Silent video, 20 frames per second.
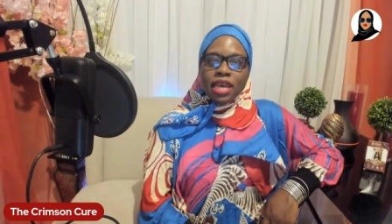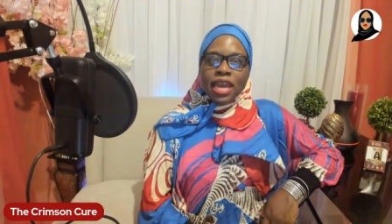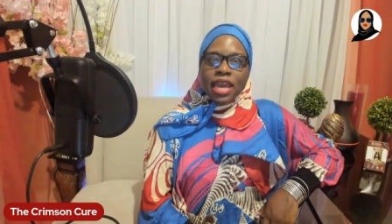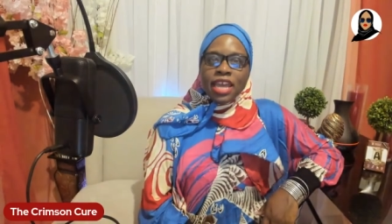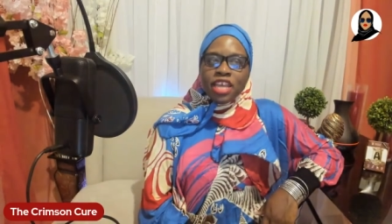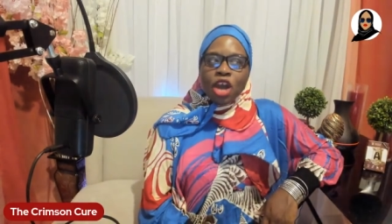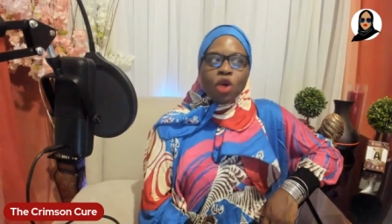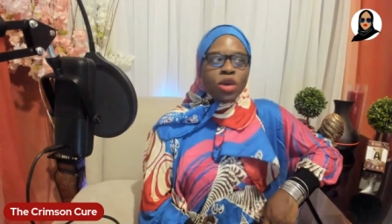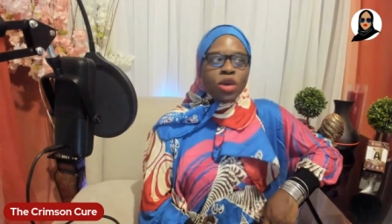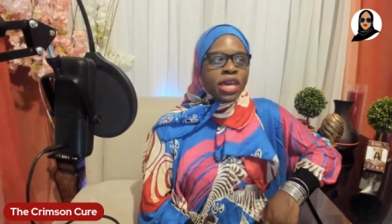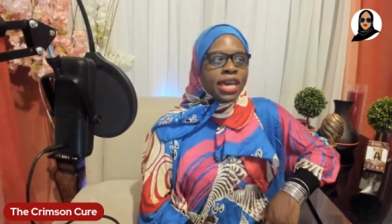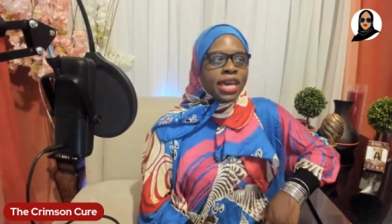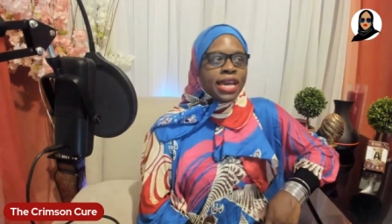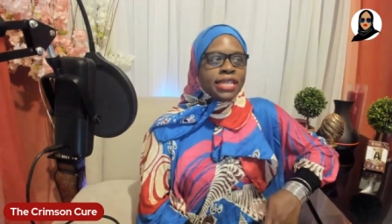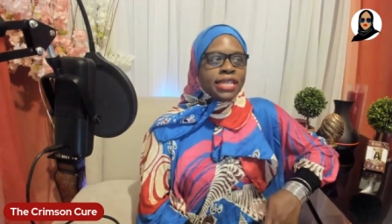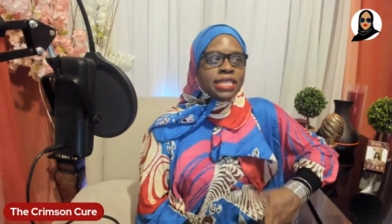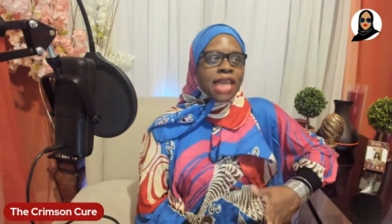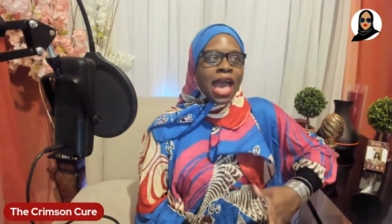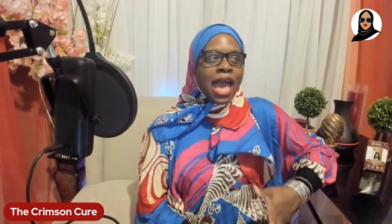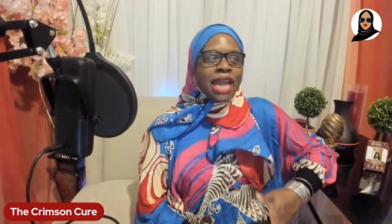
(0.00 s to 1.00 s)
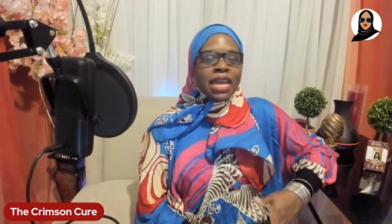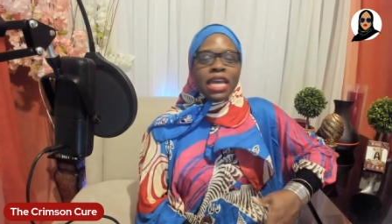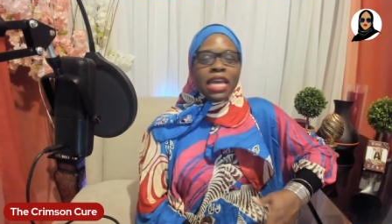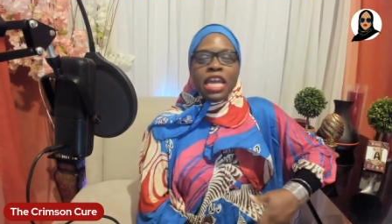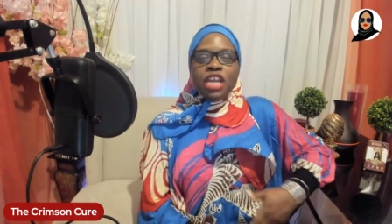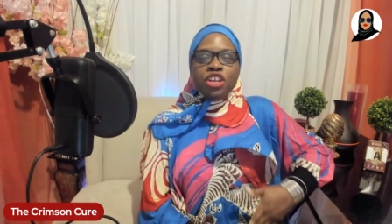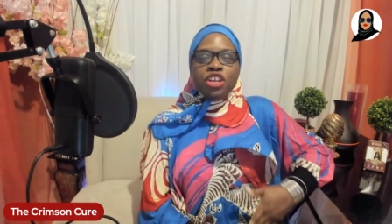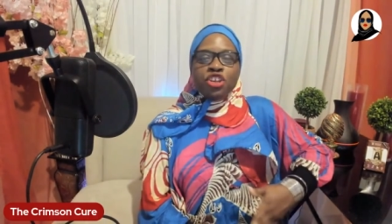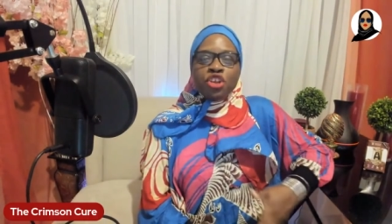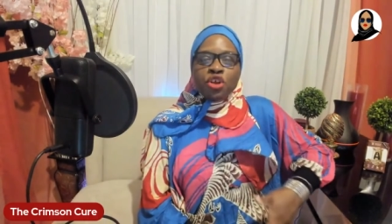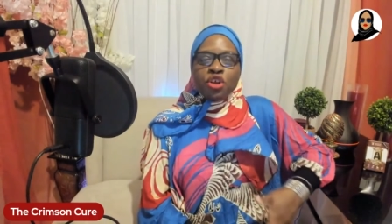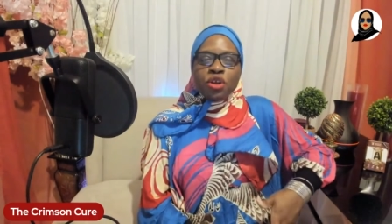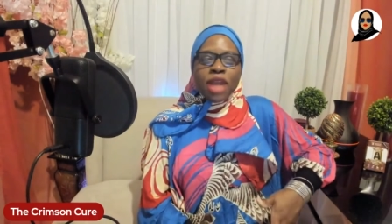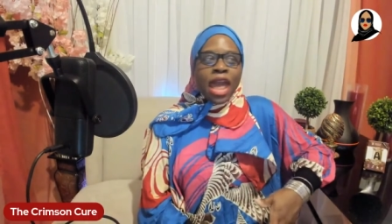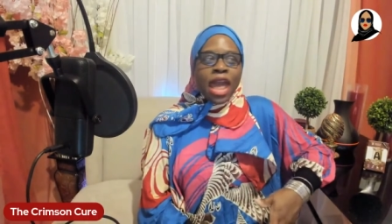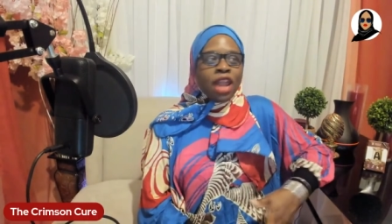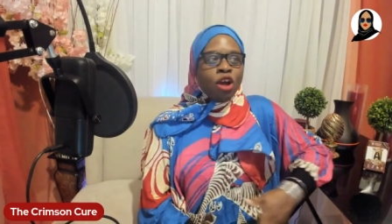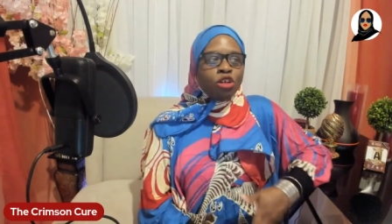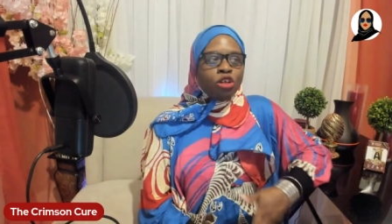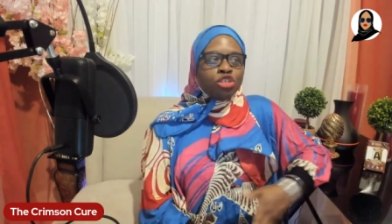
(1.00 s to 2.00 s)
and your kids got to endure
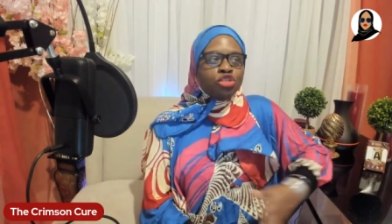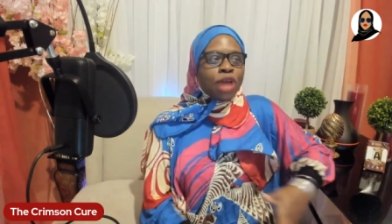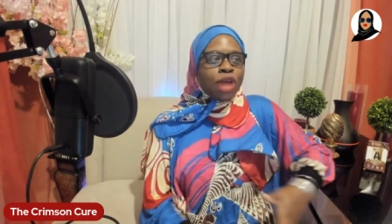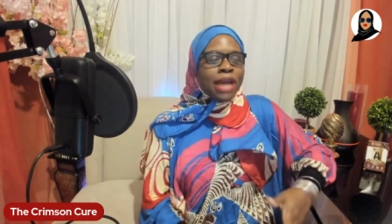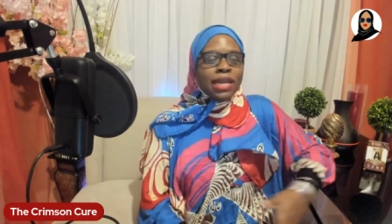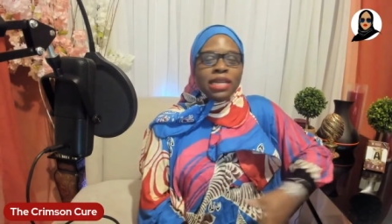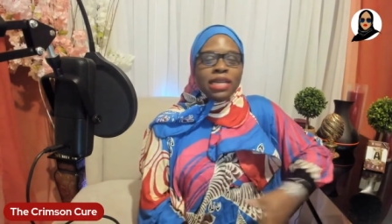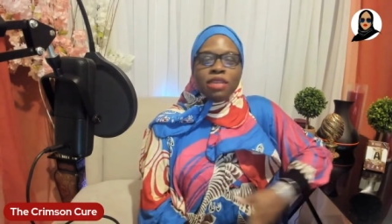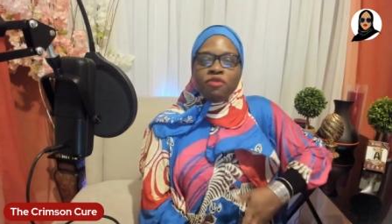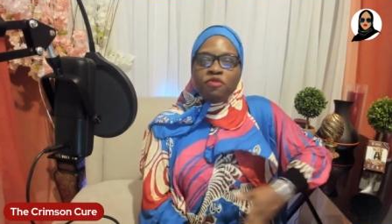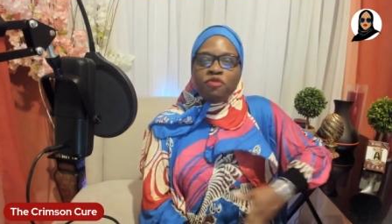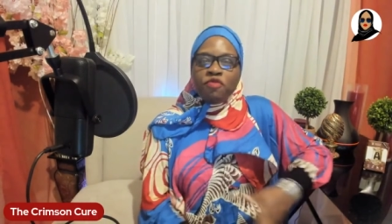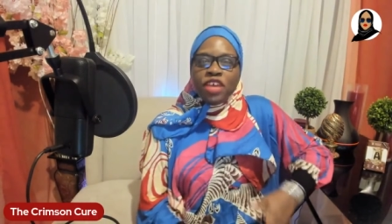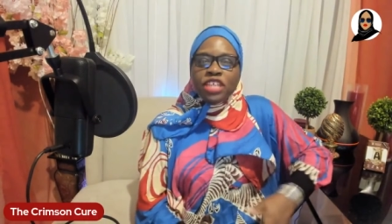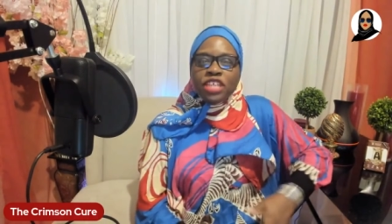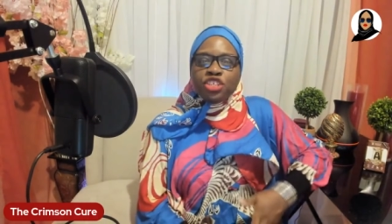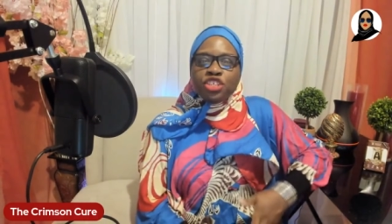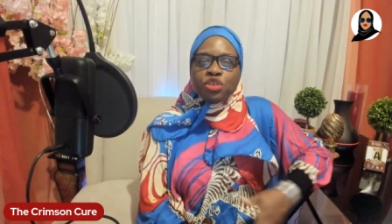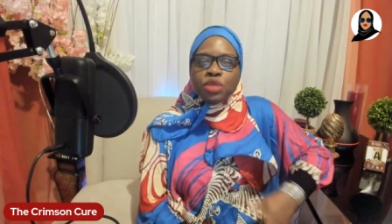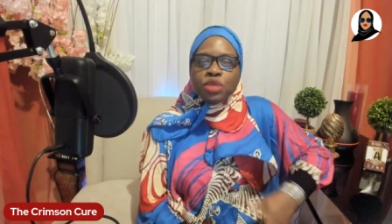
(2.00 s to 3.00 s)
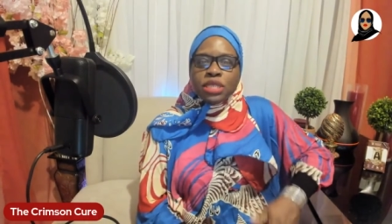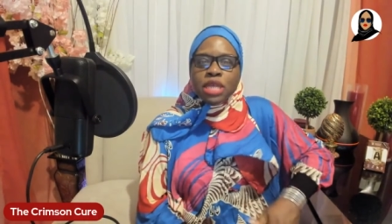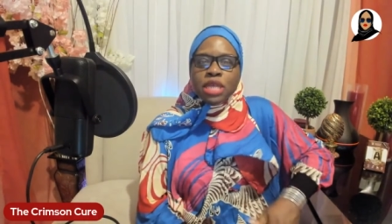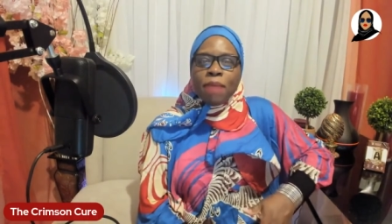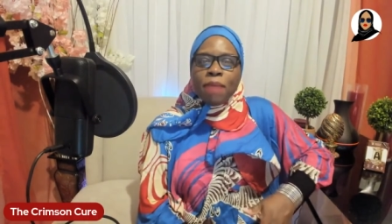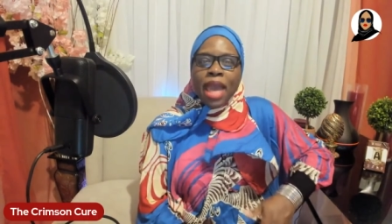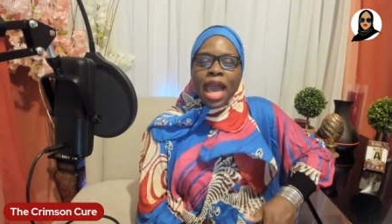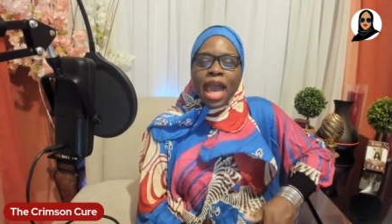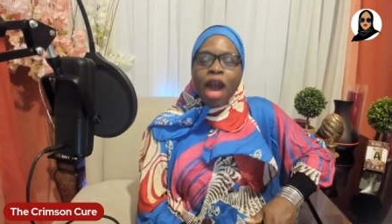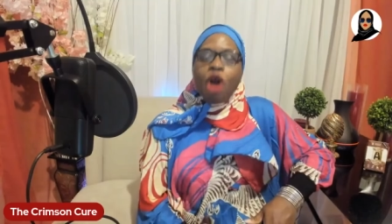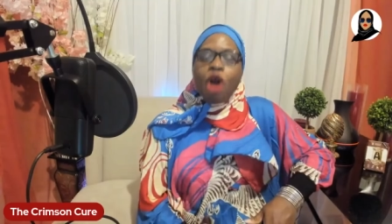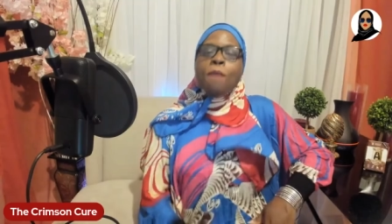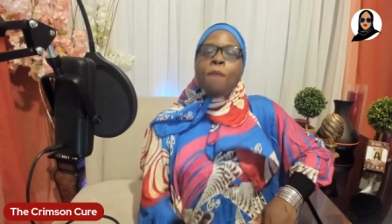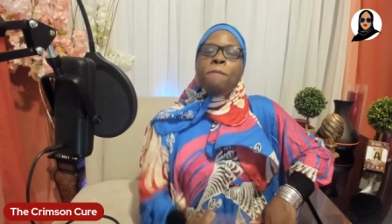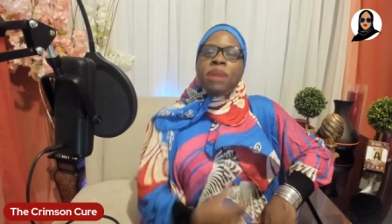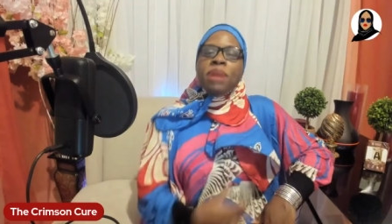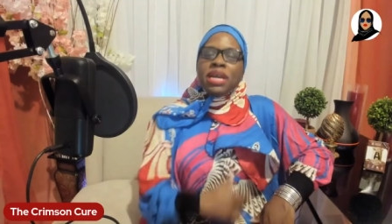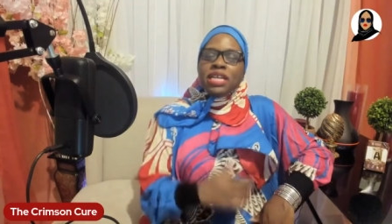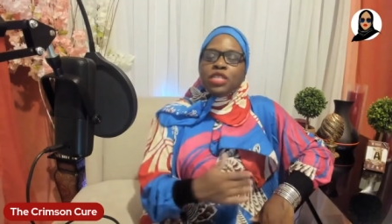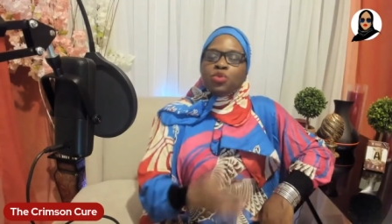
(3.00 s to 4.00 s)
that or try to defend you somehow,
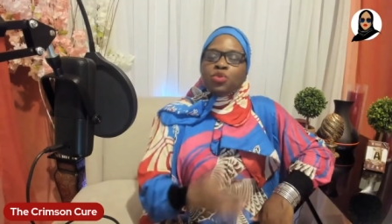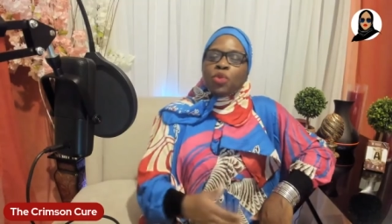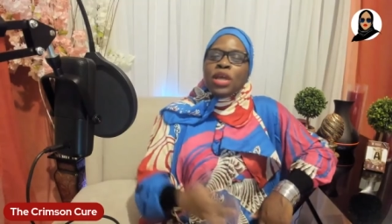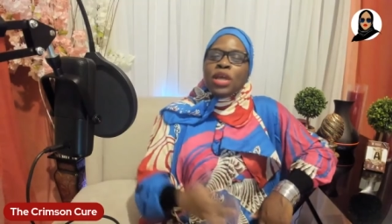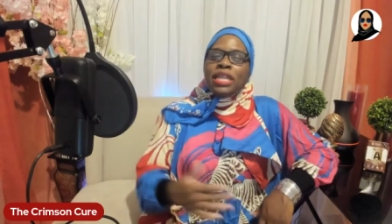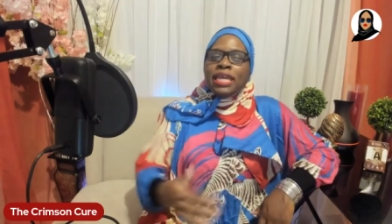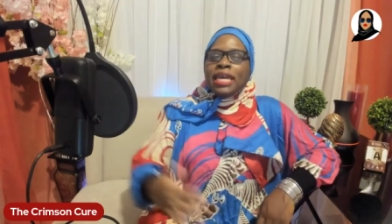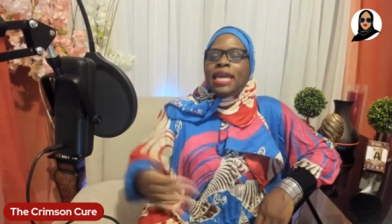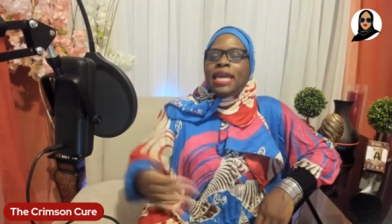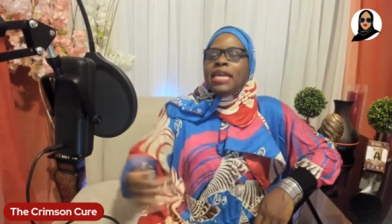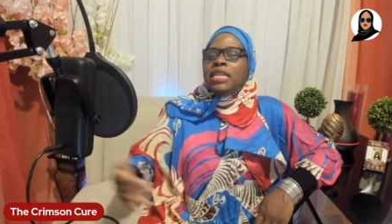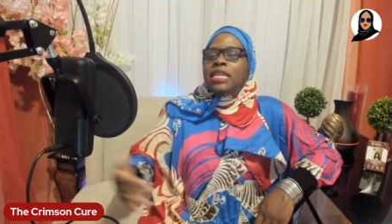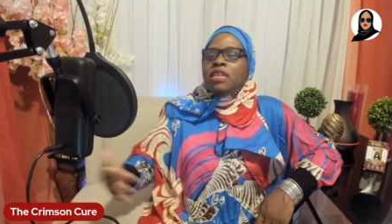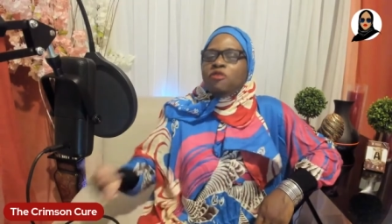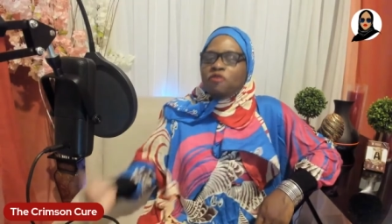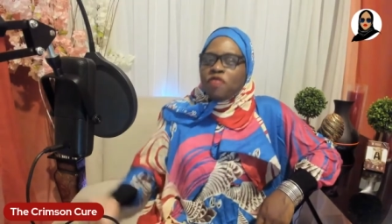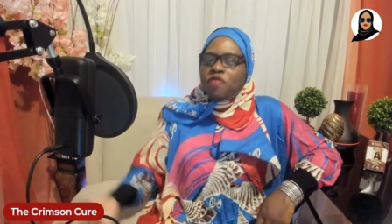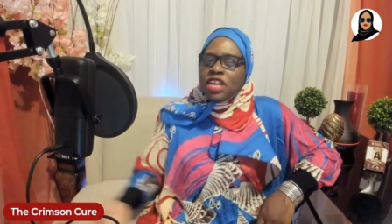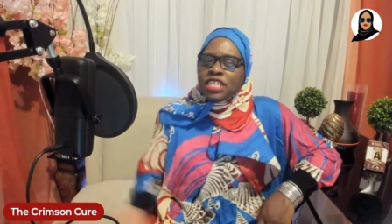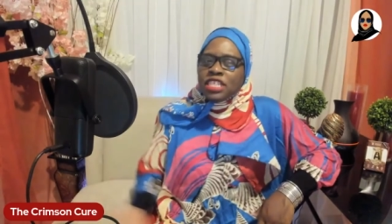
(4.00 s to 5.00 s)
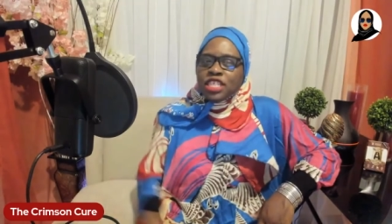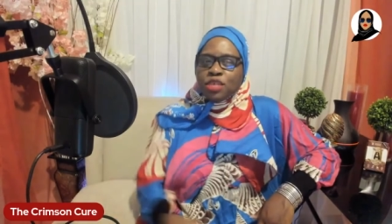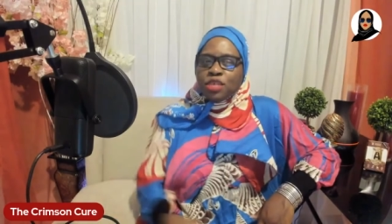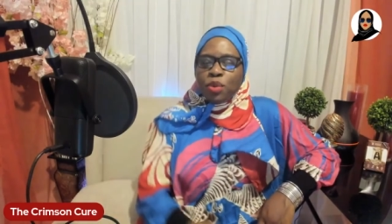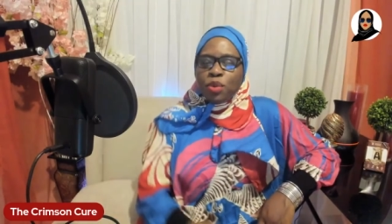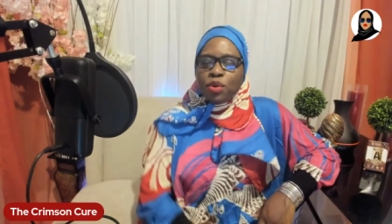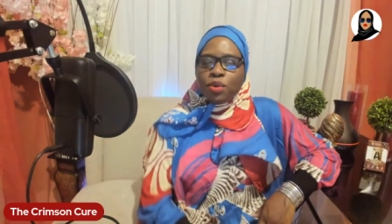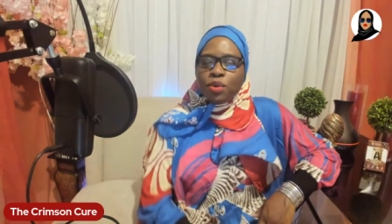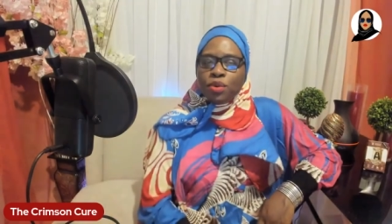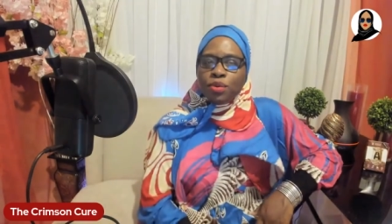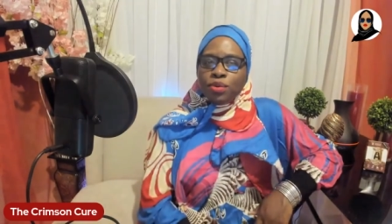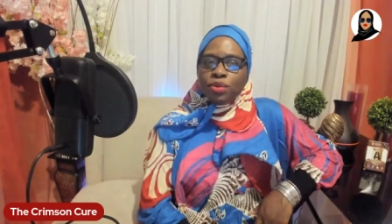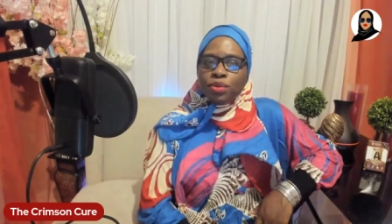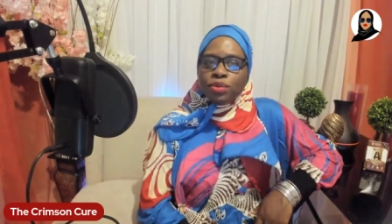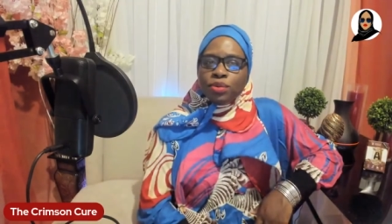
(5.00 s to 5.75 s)
but it's really indefensible.